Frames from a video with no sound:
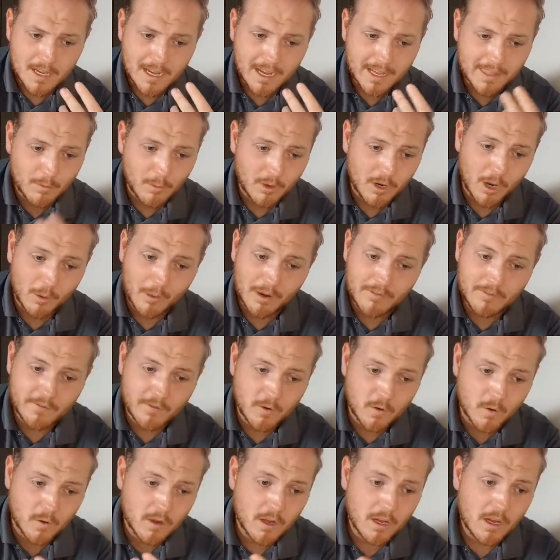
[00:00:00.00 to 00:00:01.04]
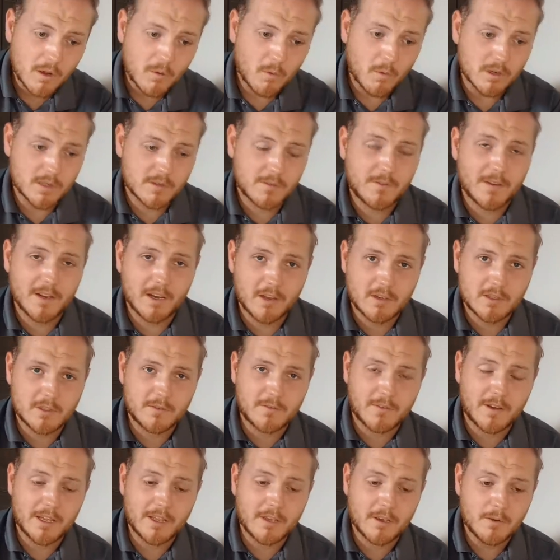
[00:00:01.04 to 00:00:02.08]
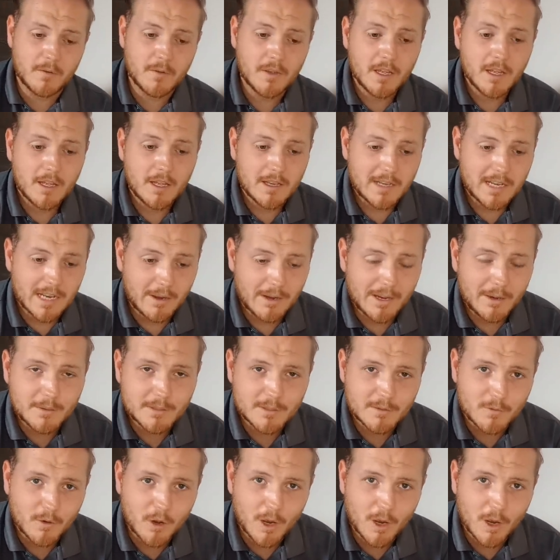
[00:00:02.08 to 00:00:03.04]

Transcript: And the one I went for was Phil Ofosu-Ayeh. Now he was a